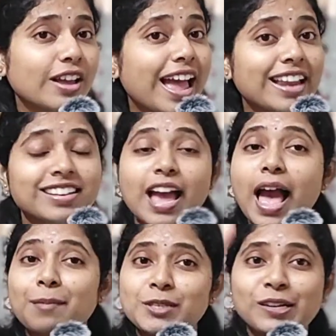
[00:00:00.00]
and
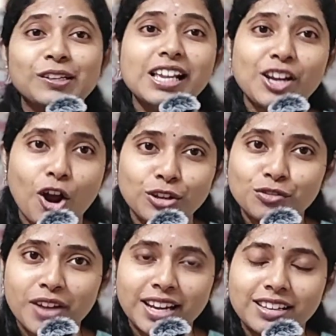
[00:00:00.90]
absolutely not your
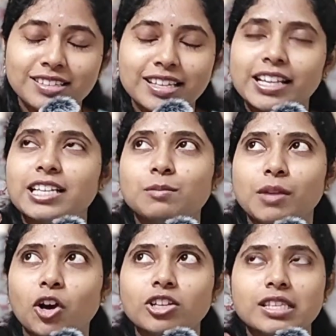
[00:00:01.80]
final year seniors
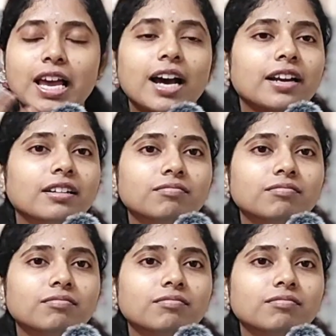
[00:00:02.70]
because they are